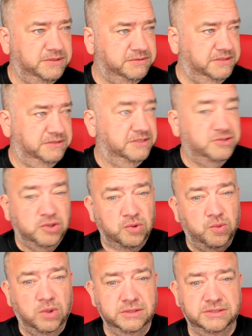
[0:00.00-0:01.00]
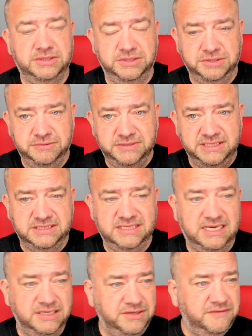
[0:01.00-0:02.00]
that they don't want to do this,
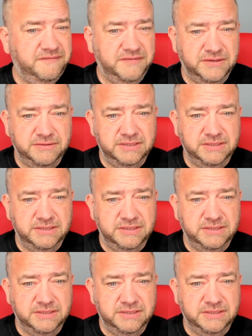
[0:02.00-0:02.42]
that and the other.